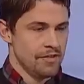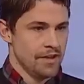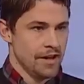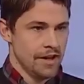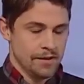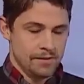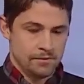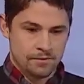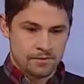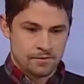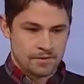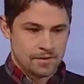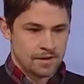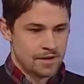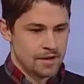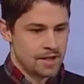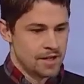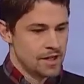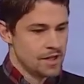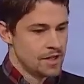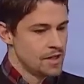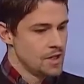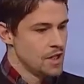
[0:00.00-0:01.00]
I
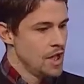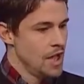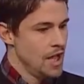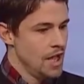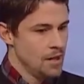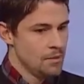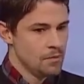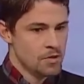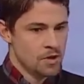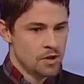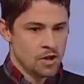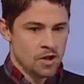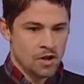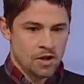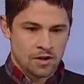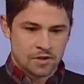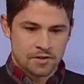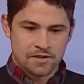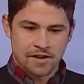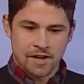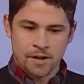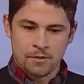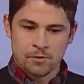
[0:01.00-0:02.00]
am a
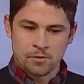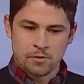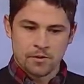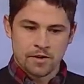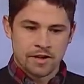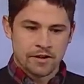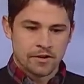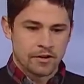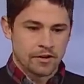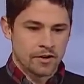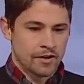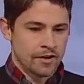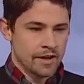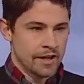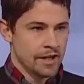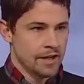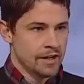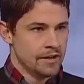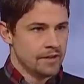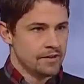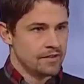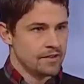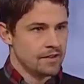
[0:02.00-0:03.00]
longtime reader,
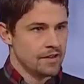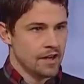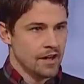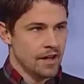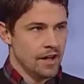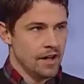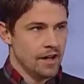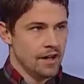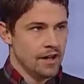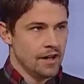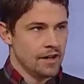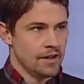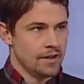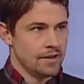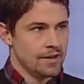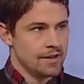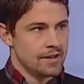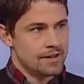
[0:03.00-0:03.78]
and uh,